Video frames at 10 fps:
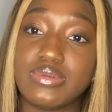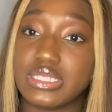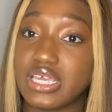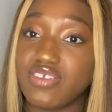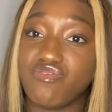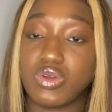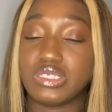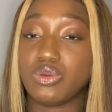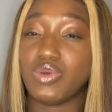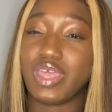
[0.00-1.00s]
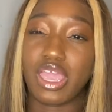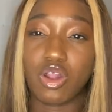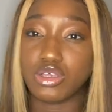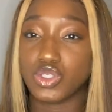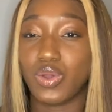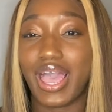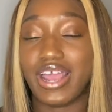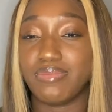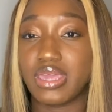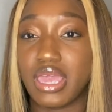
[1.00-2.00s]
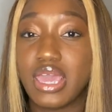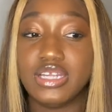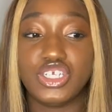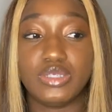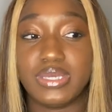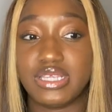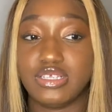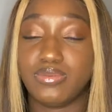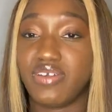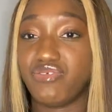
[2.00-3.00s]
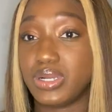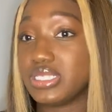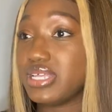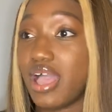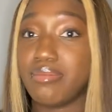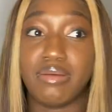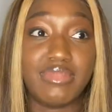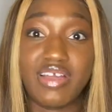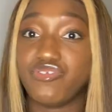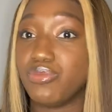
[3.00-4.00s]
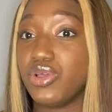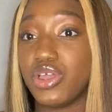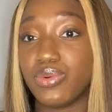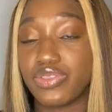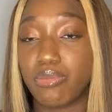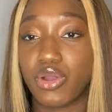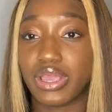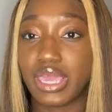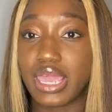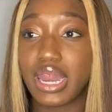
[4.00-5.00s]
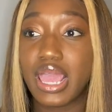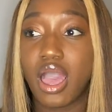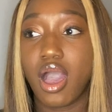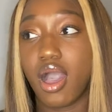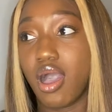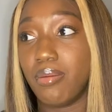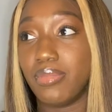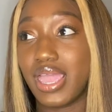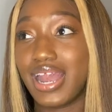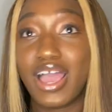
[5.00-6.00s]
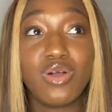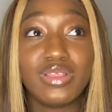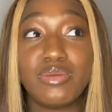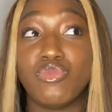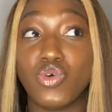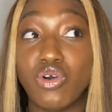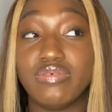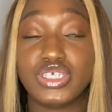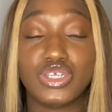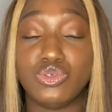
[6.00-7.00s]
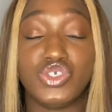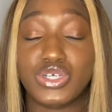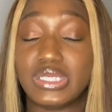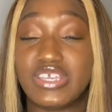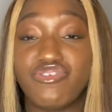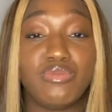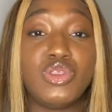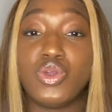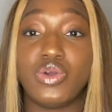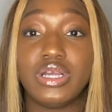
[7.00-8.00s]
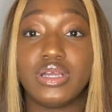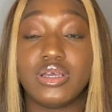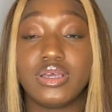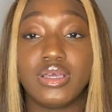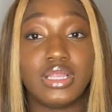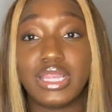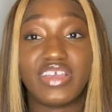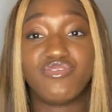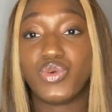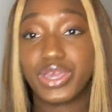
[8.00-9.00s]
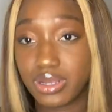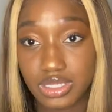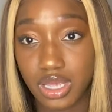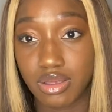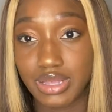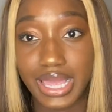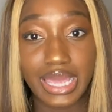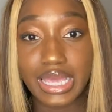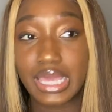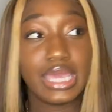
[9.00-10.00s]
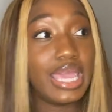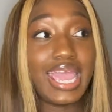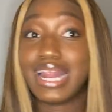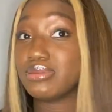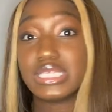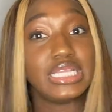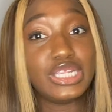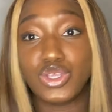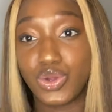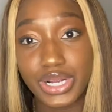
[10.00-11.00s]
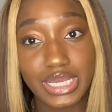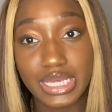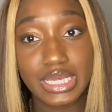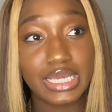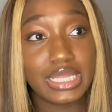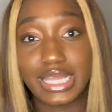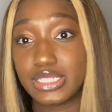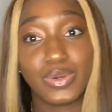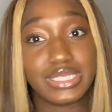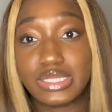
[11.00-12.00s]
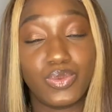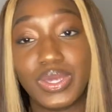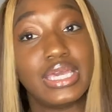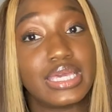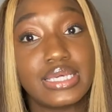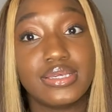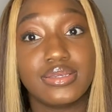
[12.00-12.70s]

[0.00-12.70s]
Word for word: was looking for, someone that could also guide me, just because it's my first time, I'm not familiar with the market, and I only moved to New Jersey from New York like 4 years ago, like, and I'm still in New York like twice a week,